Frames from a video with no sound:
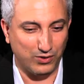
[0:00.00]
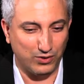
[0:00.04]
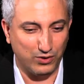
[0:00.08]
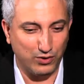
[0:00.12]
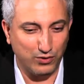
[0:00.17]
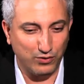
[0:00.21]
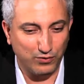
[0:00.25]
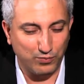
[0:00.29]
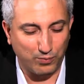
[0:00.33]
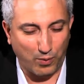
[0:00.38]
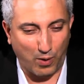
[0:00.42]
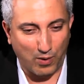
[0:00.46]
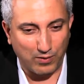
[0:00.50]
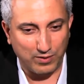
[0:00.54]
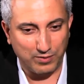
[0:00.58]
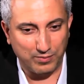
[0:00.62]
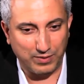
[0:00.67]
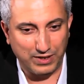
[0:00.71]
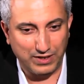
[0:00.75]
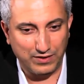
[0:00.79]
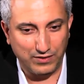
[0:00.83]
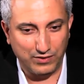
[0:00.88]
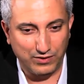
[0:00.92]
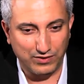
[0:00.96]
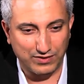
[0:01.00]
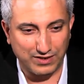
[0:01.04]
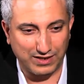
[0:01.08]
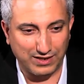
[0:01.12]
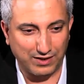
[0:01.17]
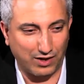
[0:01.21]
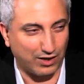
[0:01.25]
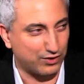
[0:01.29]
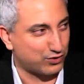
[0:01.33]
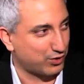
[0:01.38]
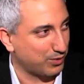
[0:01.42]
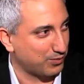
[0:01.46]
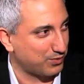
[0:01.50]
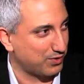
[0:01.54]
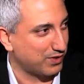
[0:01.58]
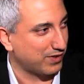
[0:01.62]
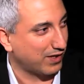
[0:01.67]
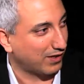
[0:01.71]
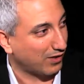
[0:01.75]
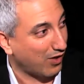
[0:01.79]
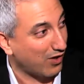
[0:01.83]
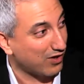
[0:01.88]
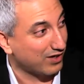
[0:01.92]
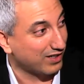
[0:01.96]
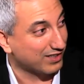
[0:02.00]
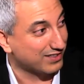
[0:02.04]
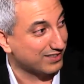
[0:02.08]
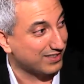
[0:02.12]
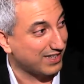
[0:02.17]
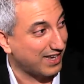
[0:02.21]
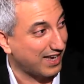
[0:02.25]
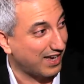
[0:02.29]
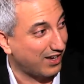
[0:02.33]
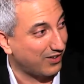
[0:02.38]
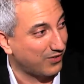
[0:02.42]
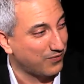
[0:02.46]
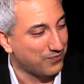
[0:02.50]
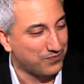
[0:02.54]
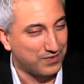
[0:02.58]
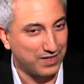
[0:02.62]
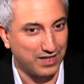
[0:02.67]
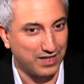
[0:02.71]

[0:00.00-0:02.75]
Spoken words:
you've probably been using i.Scription the longest now.